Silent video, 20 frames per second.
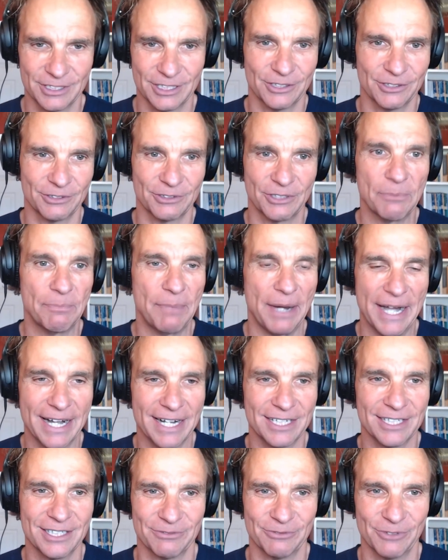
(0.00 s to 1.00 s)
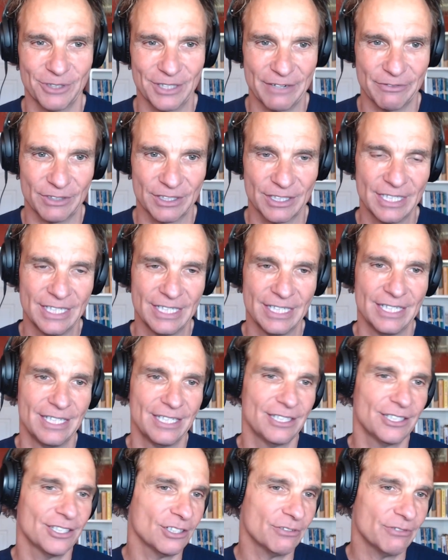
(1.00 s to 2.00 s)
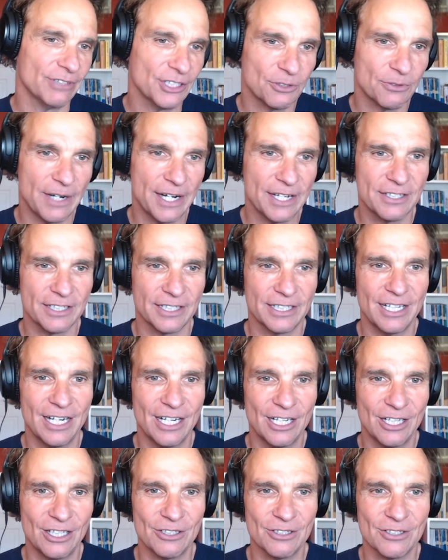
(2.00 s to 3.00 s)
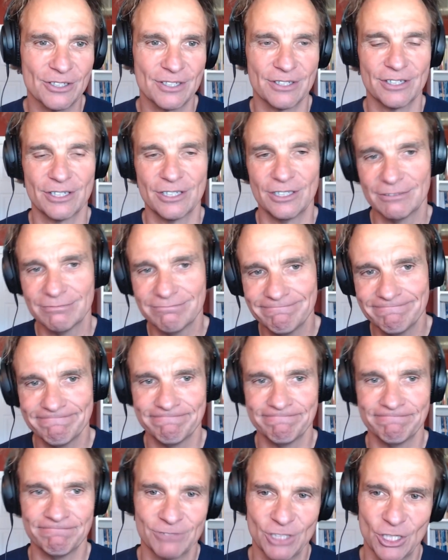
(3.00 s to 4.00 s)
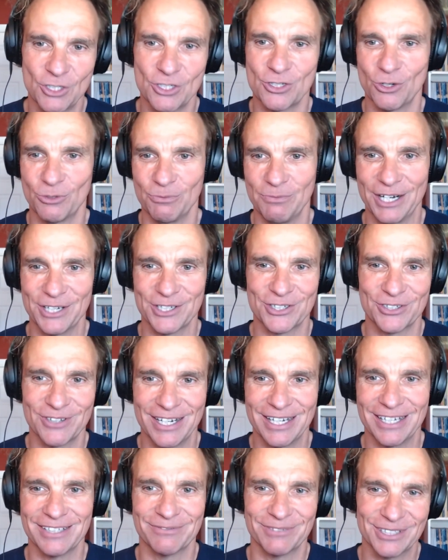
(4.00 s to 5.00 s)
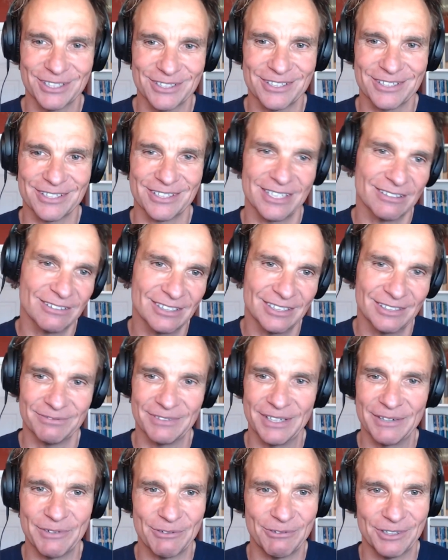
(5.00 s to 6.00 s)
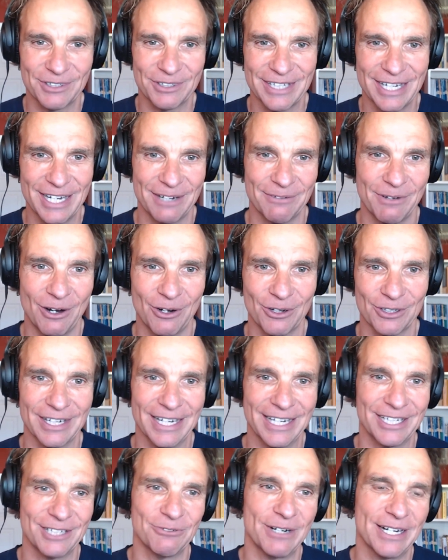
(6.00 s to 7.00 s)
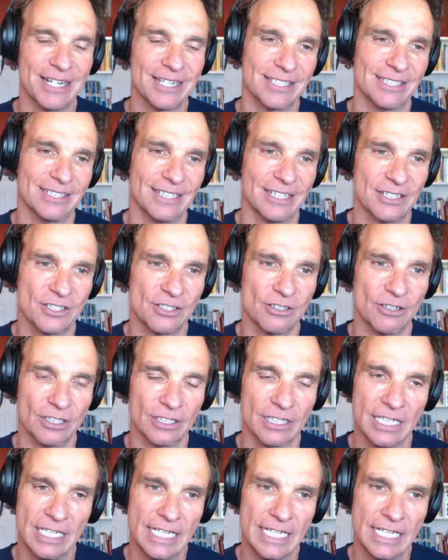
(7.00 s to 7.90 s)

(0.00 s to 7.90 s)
repair it and whatever. When you're renting a house, not so much, right, because you say, oh, maybe one day I'm out anyways, and so on.